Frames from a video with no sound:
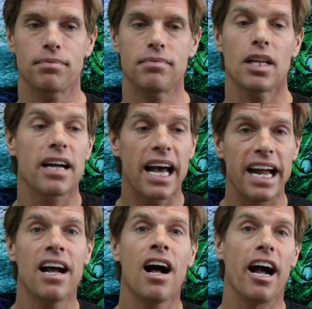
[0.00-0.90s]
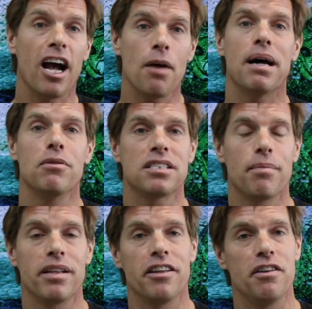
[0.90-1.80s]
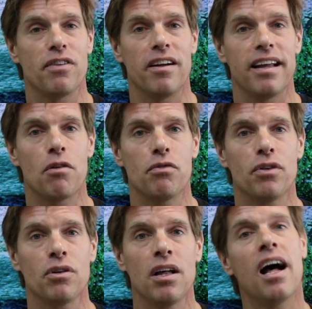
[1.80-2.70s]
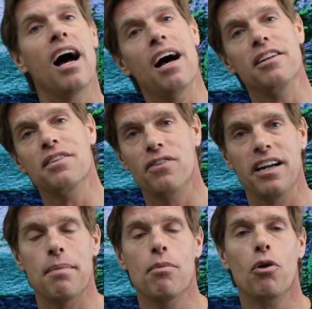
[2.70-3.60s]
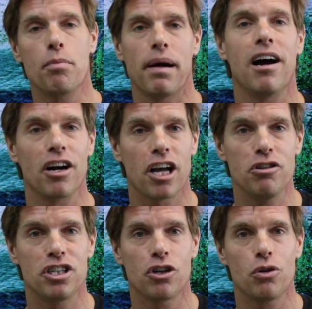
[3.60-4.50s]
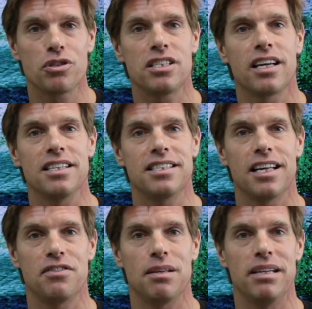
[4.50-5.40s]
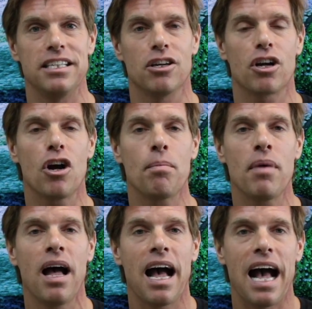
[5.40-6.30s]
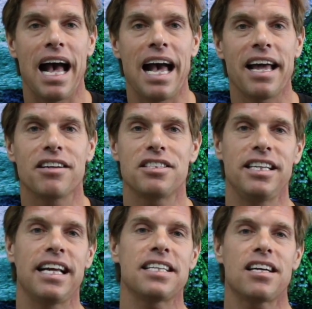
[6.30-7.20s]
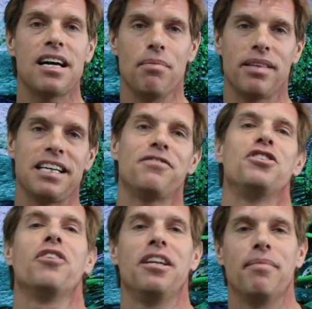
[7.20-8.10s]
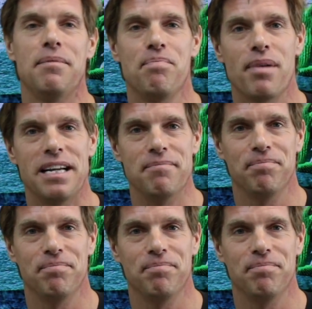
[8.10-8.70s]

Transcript: Okay, I hope that was something that you found helpful. To find out more about our coaching courses, go to surfsimply.com, and I'll see you next time. Thanks for joining me. Bye.